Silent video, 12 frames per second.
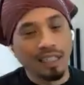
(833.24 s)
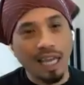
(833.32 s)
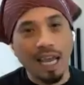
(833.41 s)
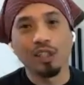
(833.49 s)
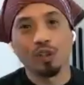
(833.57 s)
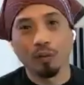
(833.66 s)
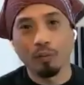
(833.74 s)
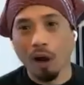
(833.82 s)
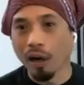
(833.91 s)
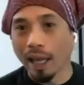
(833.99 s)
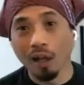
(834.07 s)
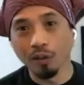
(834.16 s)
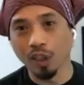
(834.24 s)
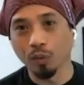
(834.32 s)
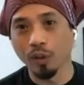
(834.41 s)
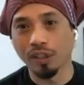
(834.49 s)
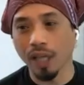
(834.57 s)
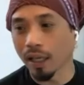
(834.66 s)
Yeah, so our
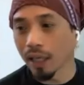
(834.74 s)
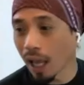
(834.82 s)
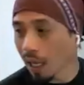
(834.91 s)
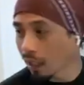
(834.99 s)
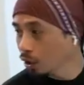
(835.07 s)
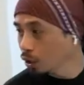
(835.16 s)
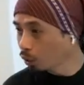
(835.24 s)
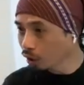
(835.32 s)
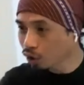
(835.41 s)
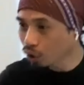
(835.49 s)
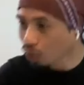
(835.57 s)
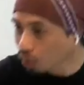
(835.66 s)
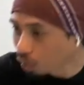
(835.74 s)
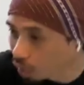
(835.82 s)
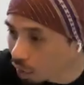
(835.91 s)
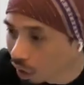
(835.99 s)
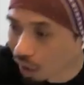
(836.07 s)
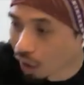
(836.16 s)
elders would say, hey, you can
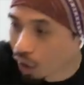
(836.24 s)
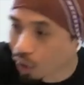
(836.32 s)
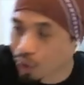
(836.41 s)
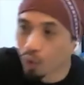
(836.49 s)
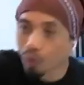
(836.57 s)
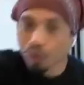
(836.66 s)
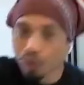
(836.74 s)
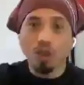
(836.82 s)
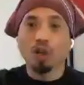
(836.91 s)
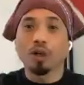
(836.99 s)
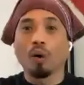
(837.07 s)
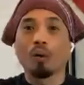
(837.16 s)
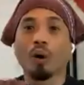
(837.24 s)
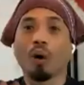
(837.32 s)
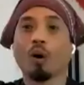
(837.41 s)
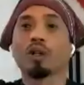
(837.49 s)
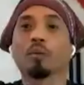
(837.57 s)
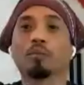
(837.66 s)
turn a
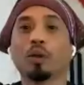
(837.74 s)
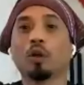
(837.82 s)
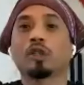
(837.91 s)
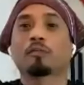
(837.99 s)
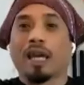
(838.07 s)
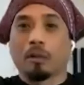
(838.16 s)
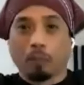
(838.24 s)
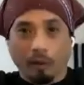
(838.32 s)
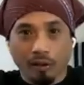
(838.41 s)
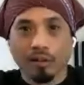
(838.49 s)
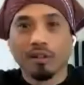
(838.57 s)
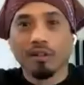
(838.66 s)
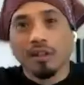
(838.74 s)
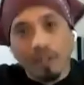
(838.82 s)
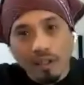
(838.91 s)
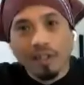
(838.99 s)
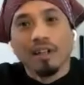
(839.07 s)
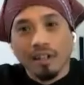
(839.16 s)
rolled up newspaper,
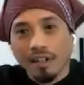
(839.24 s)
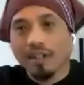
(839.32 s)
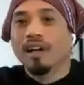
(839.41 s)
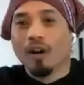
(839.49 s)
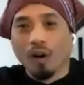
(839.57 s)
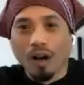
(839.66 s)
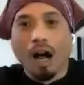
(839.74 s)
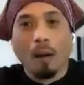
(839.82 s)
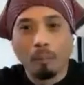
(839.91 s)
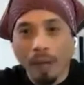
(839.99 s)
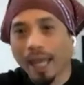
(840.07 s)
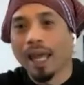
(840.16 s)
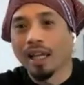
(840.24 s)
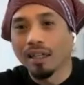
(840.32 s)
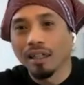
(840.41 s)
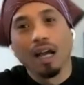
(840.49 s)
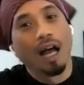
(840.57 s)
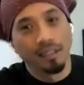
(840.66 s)
a
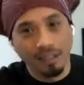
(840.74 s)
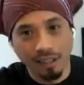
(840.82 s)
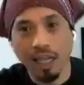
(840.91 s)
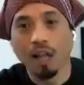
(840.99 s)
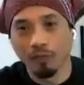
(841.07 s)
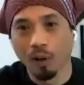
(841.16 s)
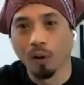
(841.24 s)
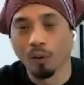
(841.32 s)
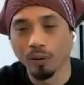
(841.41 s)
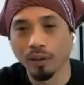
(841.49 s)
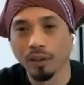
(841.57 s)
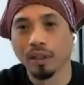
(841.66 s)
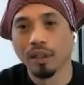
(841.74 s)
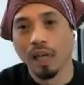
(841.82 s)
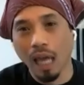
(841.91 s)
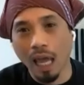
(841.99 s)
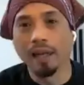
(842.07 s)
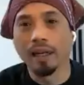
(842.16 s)
pen, a cell phone,
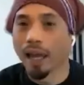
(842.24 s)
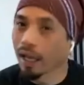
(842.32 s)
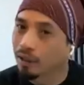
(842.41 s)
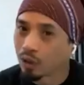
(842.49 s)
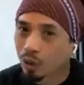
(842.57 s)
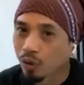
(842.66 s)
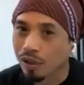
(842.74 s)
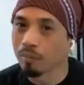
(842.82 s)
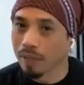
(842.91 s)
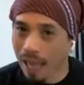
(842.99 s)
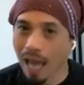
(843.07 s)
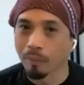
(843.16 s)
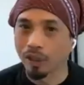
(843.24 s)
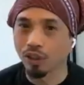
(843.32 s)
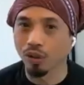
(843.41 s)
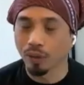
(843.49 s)
and do some damage.